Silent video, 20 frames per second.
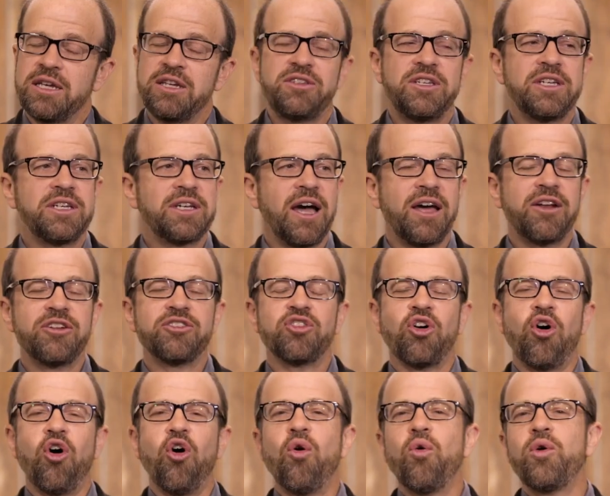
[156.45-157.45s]
You see, God has
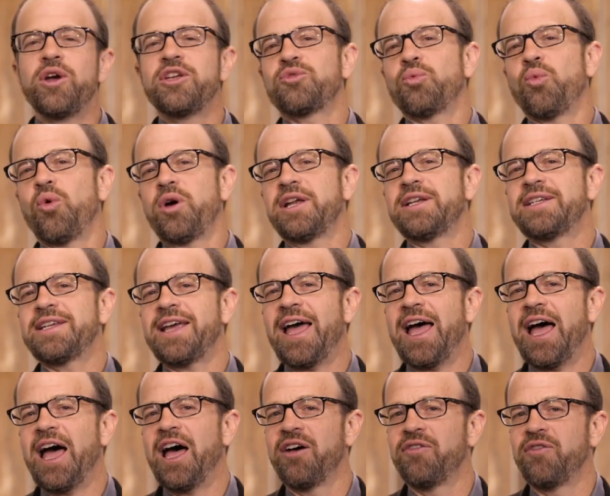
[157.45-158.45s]
always wanted to
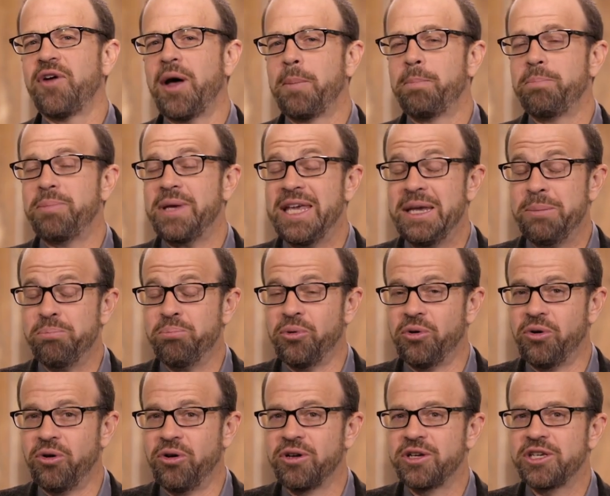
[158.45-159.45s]
have a
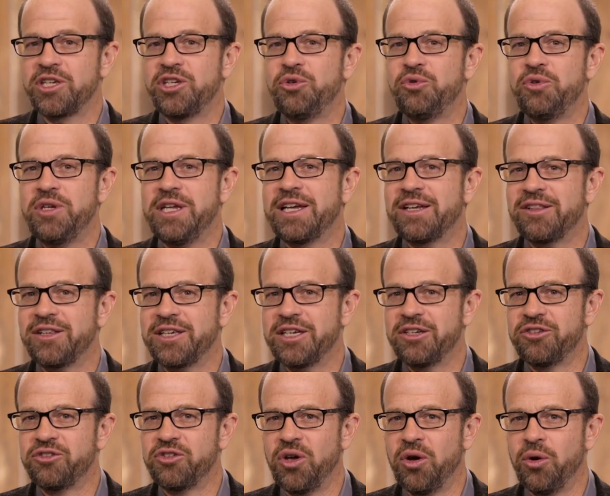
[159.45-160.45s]
people uniquely
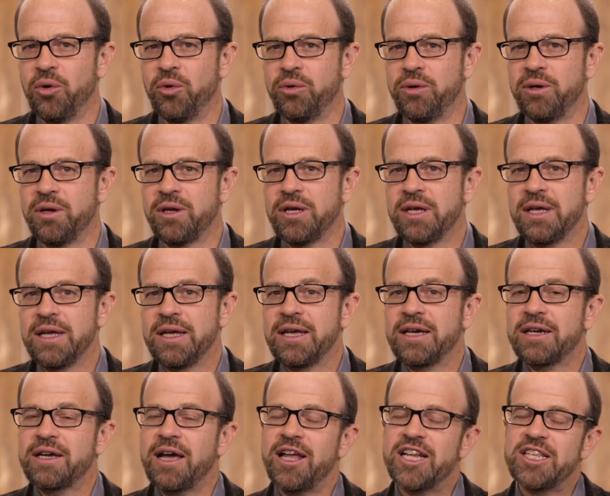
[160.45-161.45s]
His own.
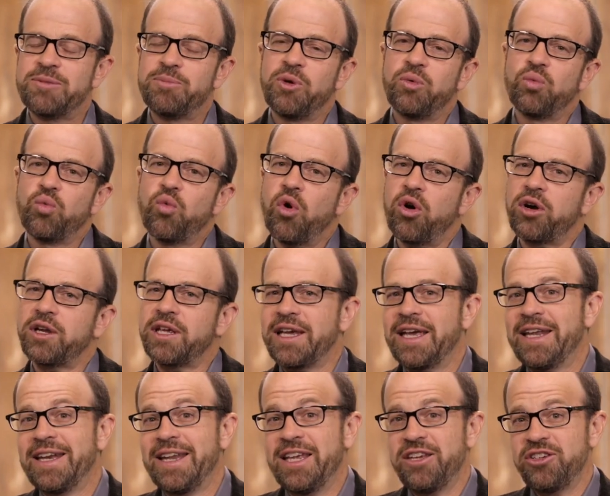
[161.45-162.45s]
God has been
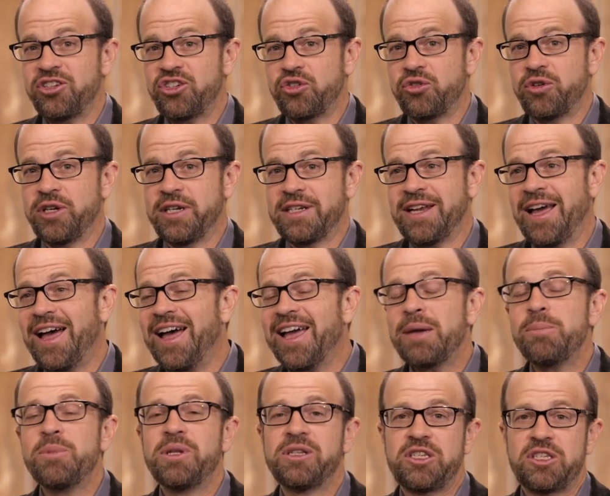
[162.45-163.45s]
working in history,
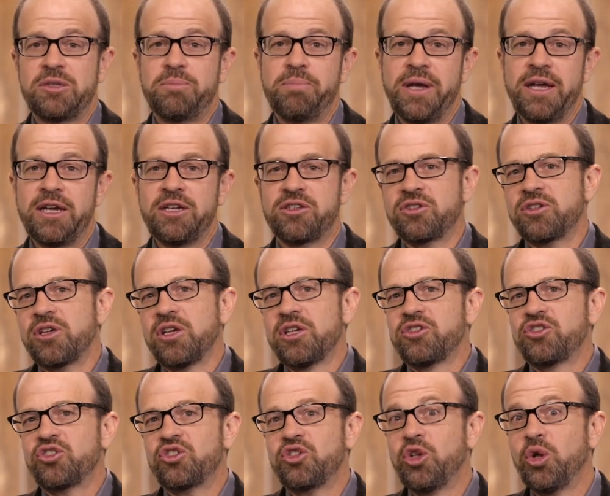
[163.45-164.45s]
time and space,
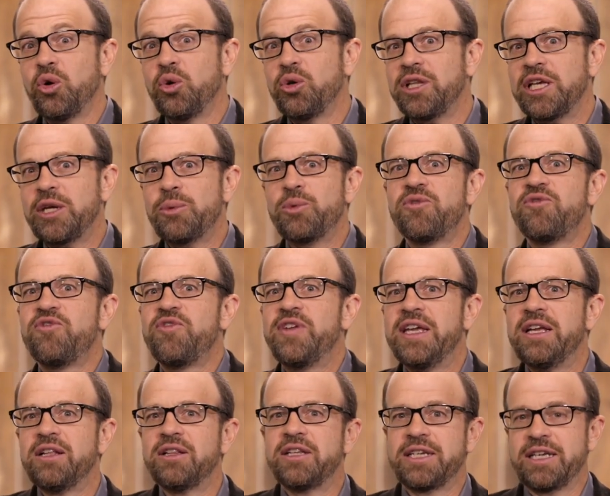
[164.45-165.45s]
slowly
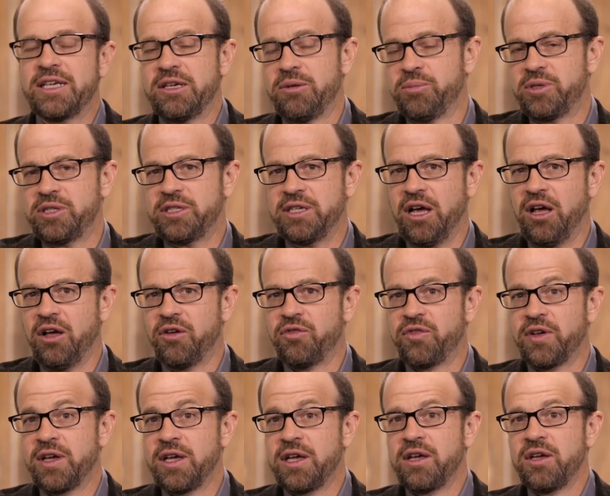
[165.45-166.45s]
revealing
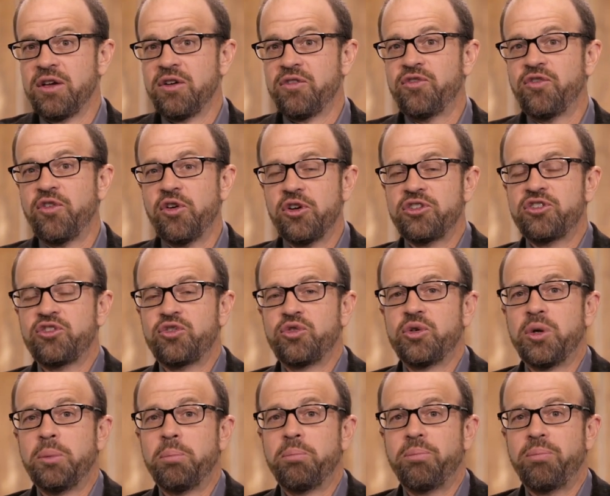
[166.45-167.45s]
Himself, first
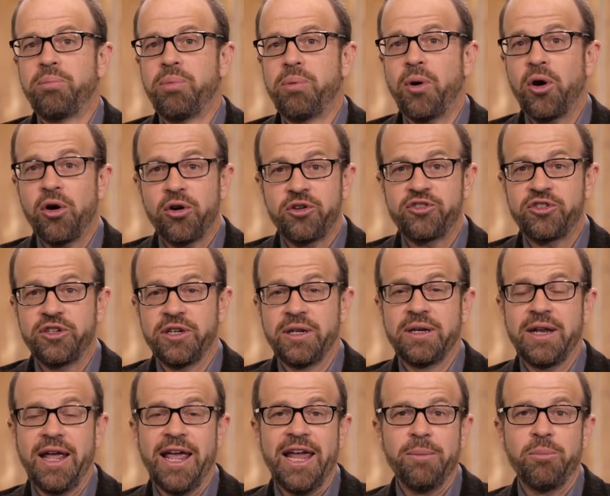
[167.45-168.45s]
through a
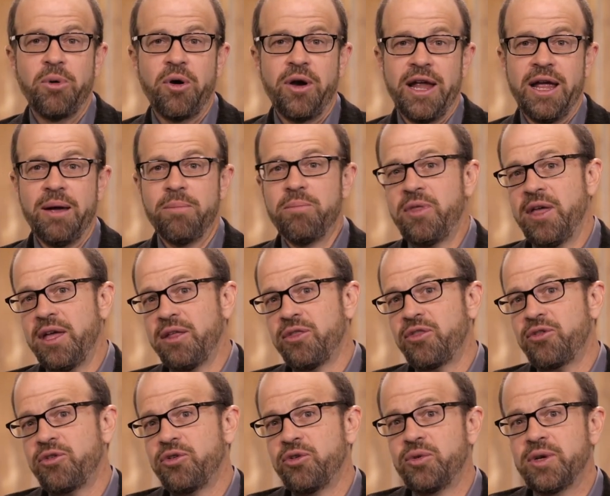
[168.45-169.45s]
person, Abraham,
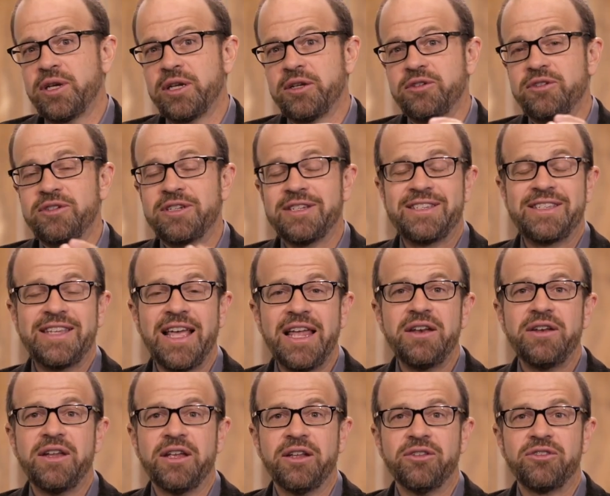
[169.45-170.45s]
then through his
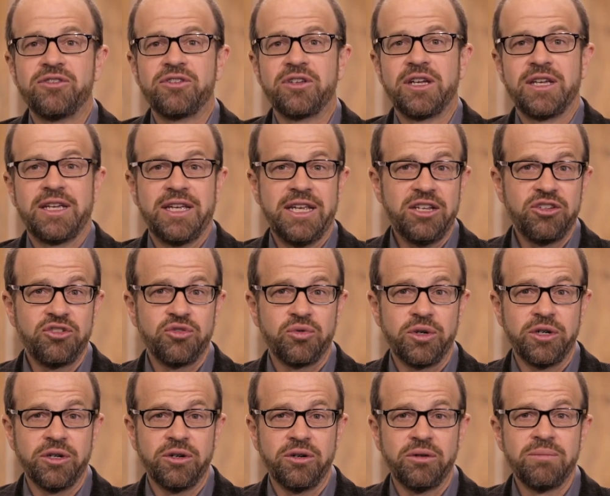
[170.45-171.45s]
descendants,
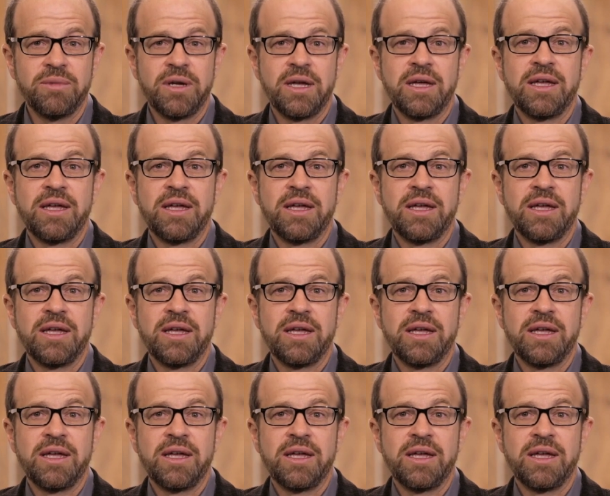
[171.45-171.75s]
Israel.